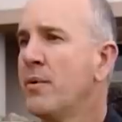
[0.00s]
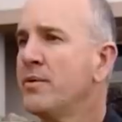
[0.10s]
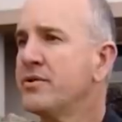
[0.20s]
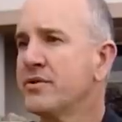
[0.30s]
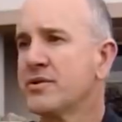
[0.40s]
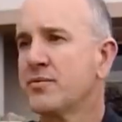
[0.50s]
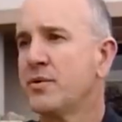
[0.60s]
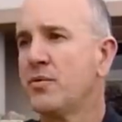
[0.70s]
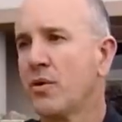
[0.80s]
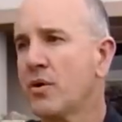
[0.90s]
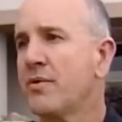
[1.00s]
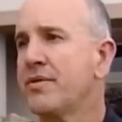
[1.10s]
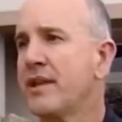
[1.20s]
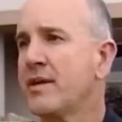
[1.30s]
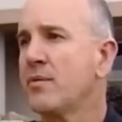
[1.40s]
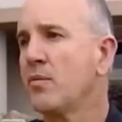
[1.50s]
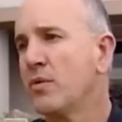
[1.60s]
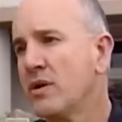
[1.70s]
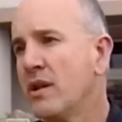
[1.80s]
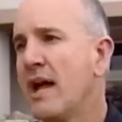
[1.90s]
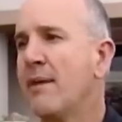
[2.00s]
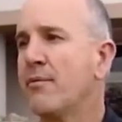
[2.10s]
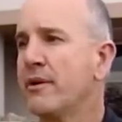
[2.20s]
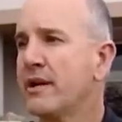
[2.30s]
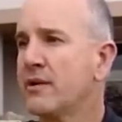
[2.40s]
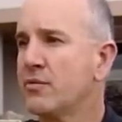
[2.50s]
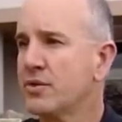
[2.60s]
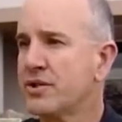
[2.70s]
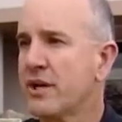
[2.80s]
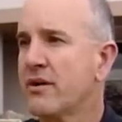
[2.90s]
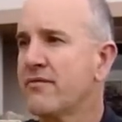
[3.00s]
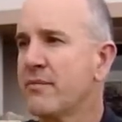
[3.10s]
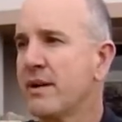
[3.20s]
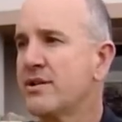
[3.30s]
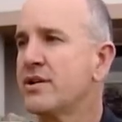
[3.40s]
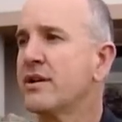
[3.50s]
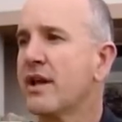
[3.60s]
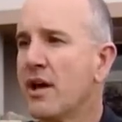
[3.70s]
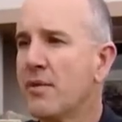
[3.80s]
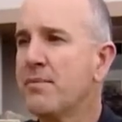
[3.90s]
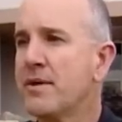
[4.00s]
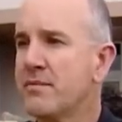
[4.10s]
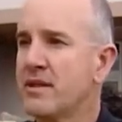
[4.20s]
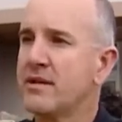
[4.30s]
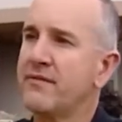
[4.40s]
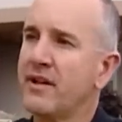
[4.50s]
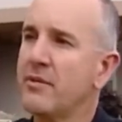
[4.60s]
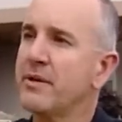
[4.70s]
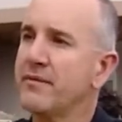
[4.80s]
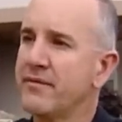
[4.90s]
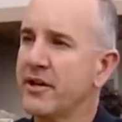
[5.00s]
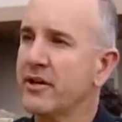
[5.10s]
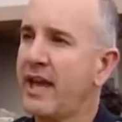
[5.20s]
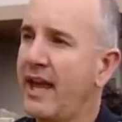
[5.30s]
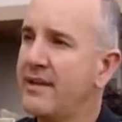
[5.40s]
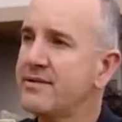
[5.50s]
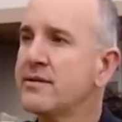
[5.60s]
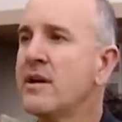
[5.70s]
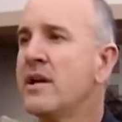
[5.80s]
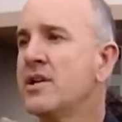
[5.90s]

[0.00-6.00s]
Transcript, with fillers: And what we'll do is we'll work with them, we'll collaborate, and we'll share information and help them in the development of their case.